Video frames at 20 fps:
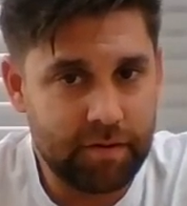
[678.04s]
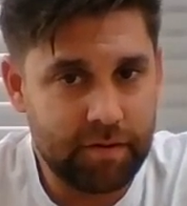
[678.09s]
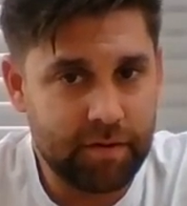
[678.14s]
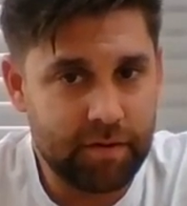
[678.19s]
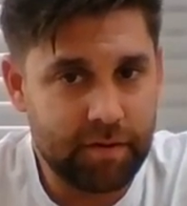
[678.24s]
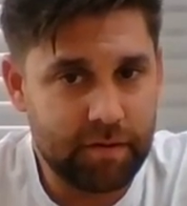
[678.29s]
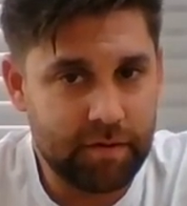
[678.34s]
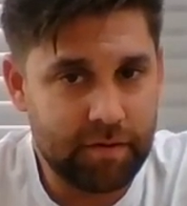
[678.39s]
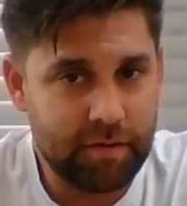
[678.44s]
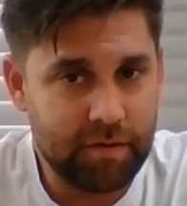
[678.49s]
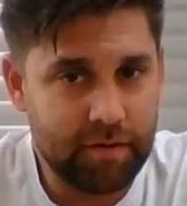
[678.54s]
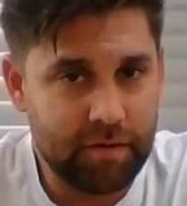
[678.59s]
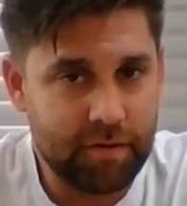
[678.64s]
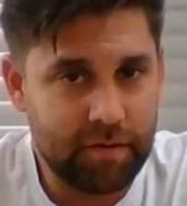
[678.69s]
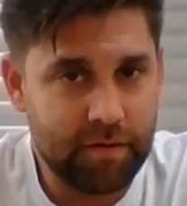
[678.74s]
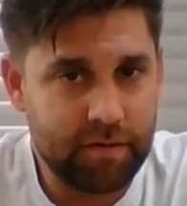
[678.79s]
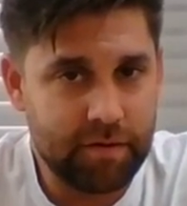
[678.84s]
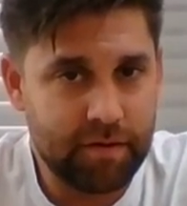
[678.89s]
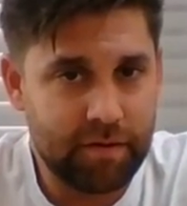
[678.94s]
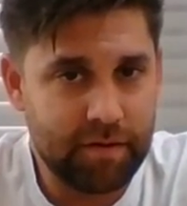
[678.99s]

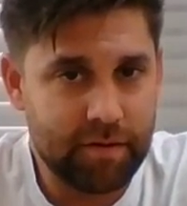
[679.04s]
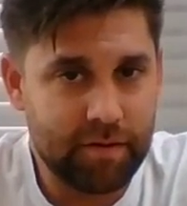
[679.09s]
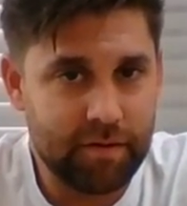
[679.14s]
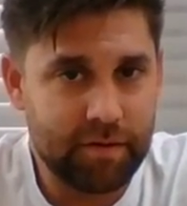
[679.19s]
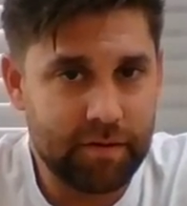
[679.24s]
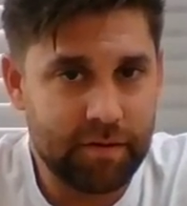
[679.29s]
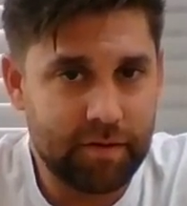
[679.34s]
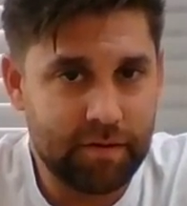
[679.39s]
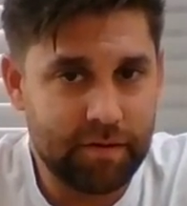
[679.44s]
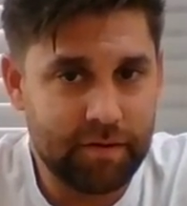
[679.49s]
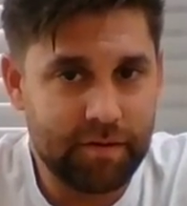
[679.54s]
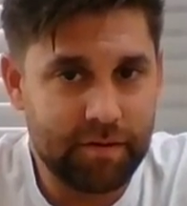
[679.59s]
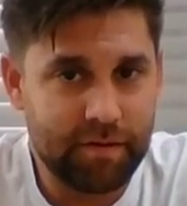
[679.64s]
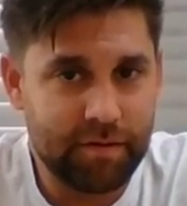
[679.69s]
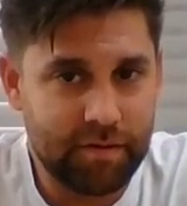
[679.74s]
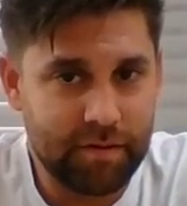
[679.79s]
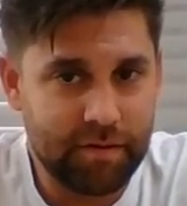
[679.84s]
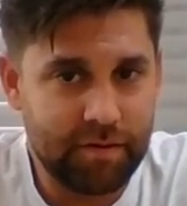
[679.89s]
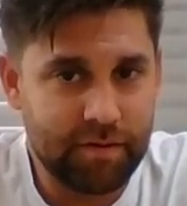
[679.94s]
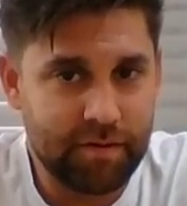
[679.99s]

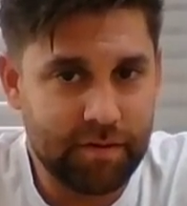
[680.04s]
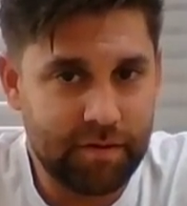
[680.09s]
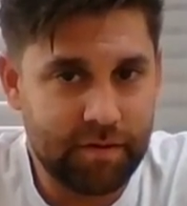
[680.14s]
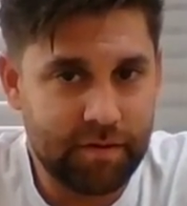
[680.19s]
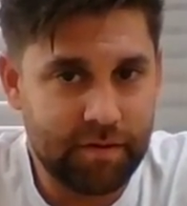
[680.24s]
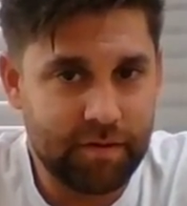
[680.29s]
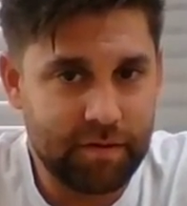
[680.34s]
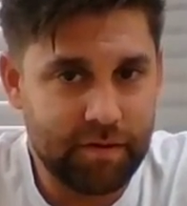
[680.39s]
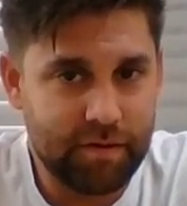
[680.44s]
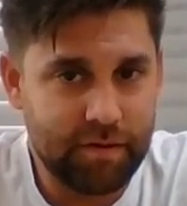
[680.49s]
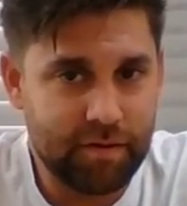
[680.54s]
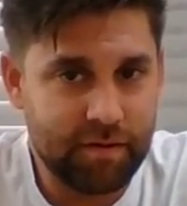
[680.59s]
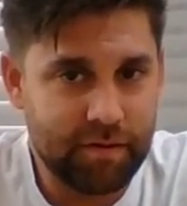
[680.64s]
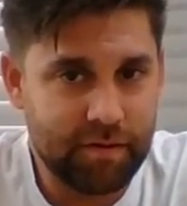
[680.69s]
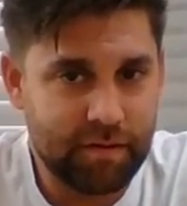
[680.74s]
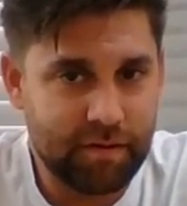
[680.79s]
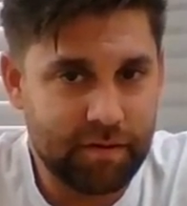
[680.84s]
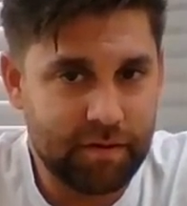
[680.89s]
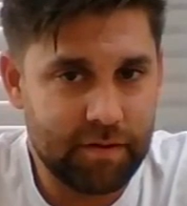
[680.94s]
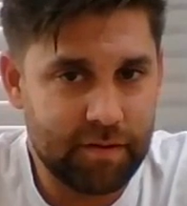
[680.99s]

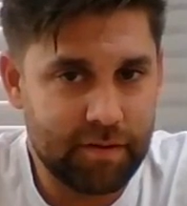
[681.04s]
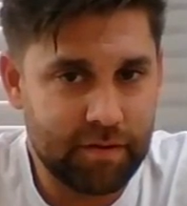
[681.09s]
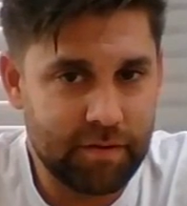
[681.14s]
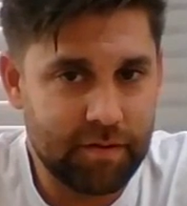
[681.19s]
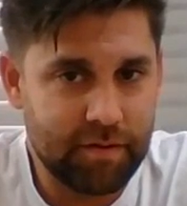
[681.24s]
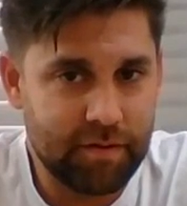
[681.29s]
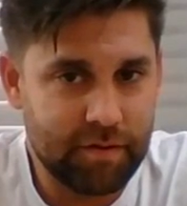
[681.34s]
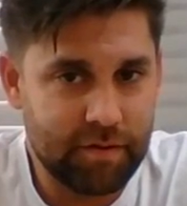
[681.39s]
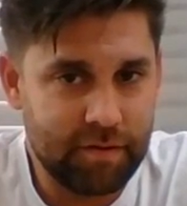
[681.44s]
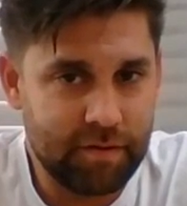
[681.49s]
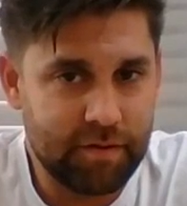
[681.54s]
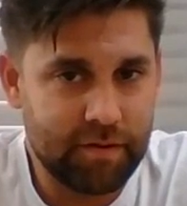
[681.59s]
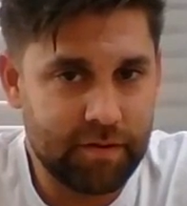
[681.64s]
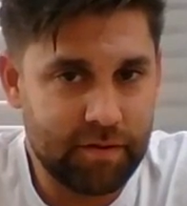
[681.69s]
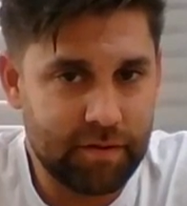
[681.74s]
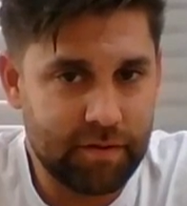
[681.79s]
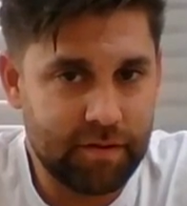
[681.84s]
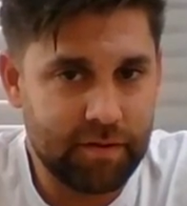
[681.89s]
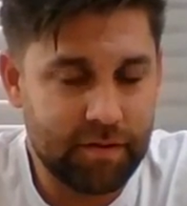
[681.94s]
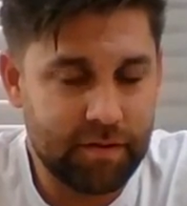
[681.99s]

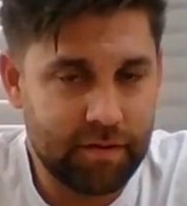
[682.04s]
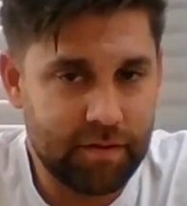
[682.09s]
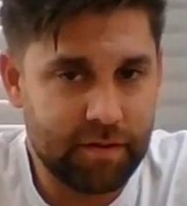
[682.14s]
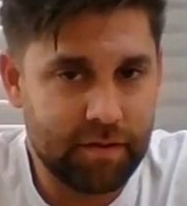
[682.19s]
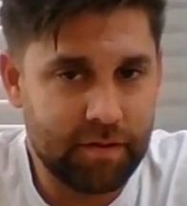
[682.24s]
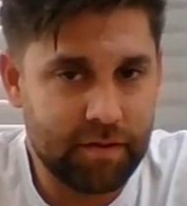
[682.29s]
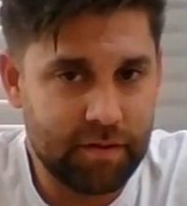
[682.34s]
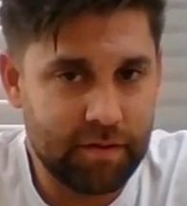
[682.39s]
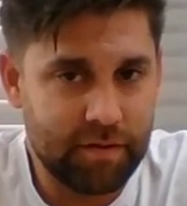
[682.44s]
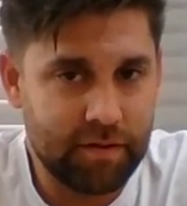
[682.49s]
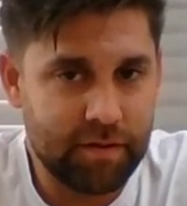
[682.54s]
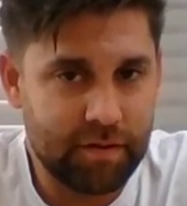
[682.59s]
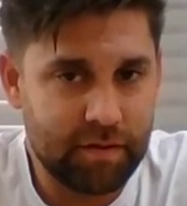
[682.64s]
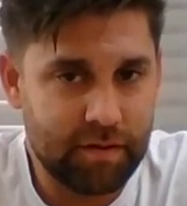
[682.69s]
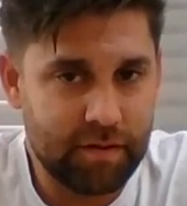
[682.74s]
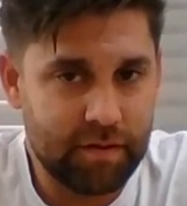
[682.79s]
(not speaking)